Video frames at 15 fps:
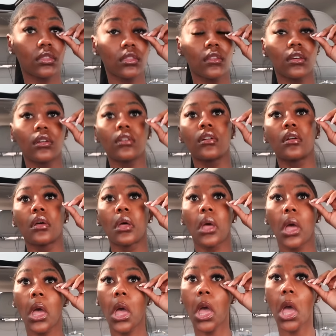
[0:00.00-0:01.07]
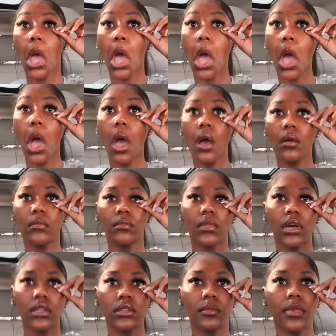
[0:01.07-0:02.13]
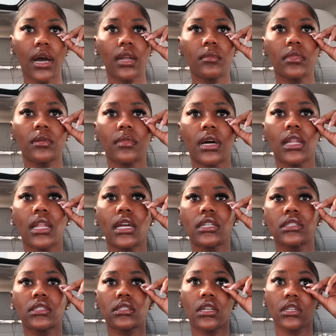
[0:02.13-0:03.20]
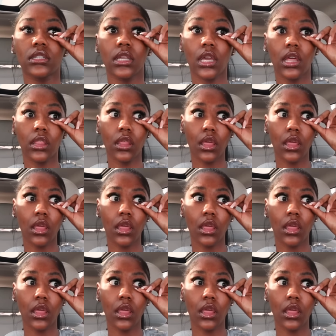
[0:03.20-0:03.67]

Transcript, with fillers: the my, the bottom of my lashes stuck together